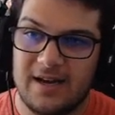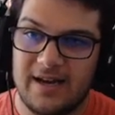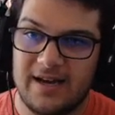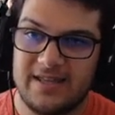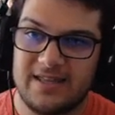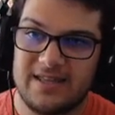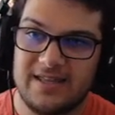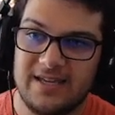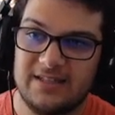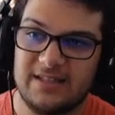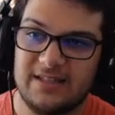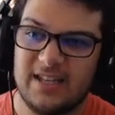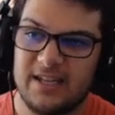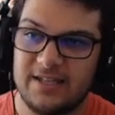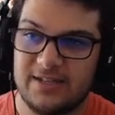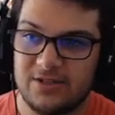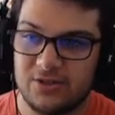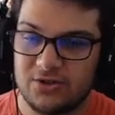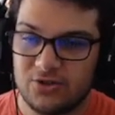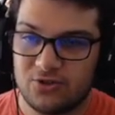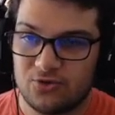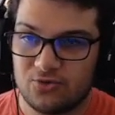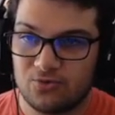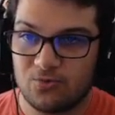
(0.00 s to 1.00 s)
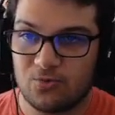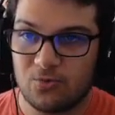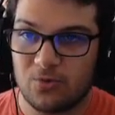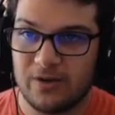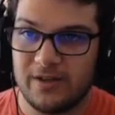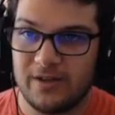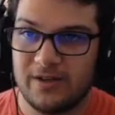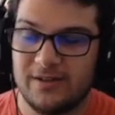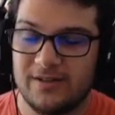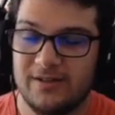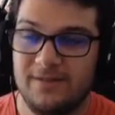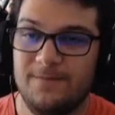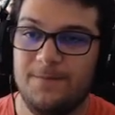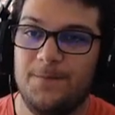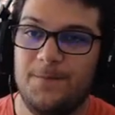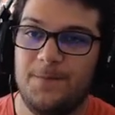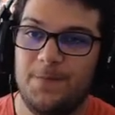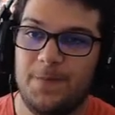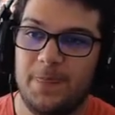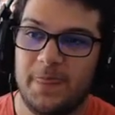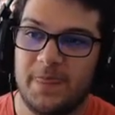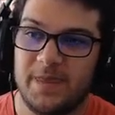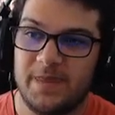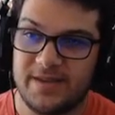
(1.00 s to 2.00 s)
I think that Destroyer
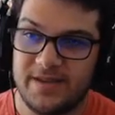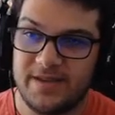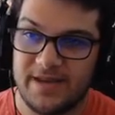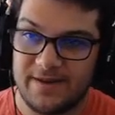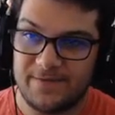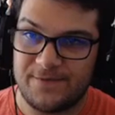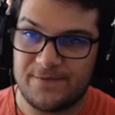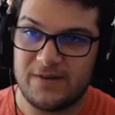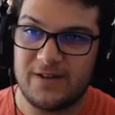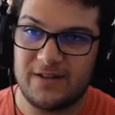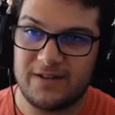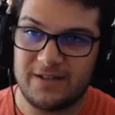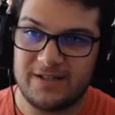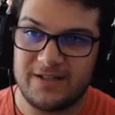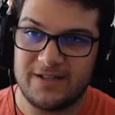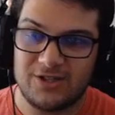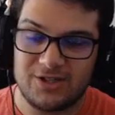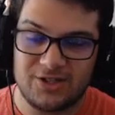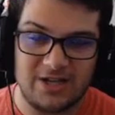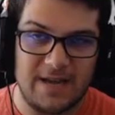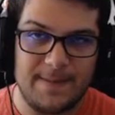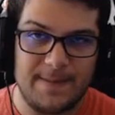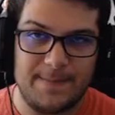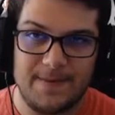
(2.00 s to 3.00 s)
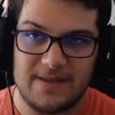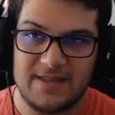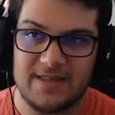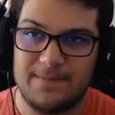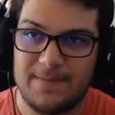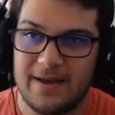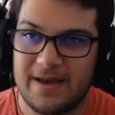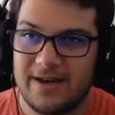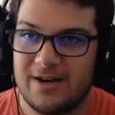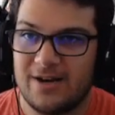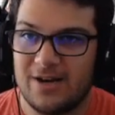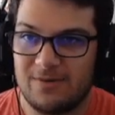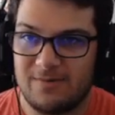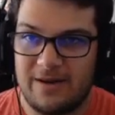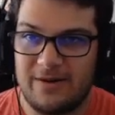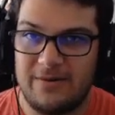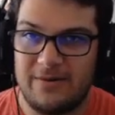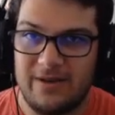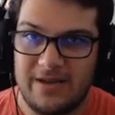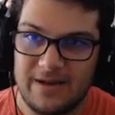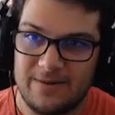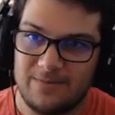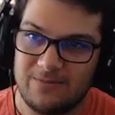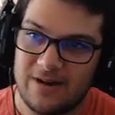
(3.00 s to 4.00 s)
definitely is shaping the meta
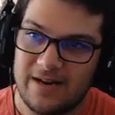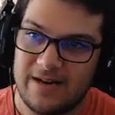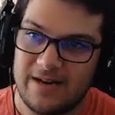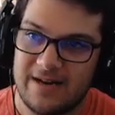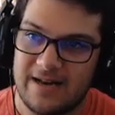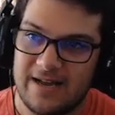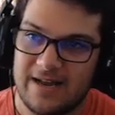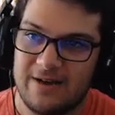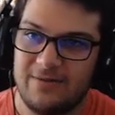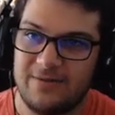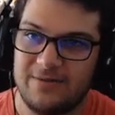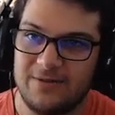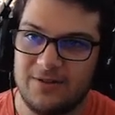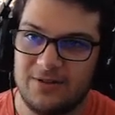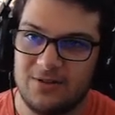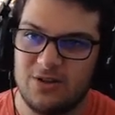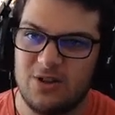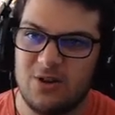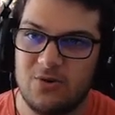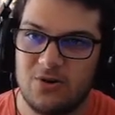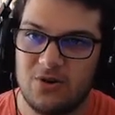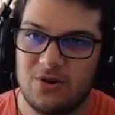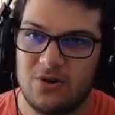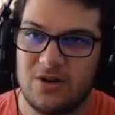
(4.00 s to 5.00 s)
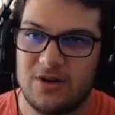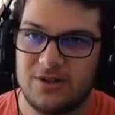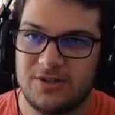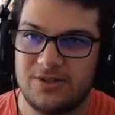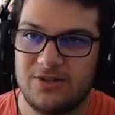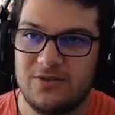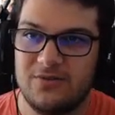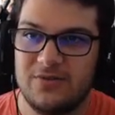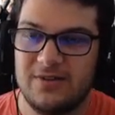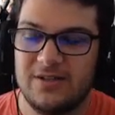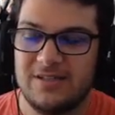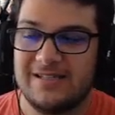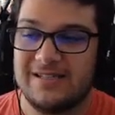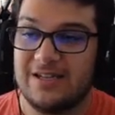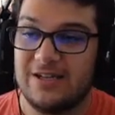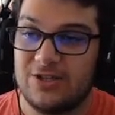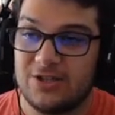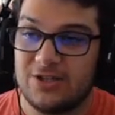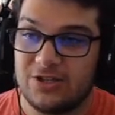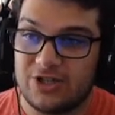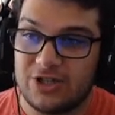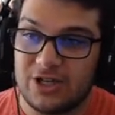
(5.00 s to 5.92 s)
around him right now in the low-cost units.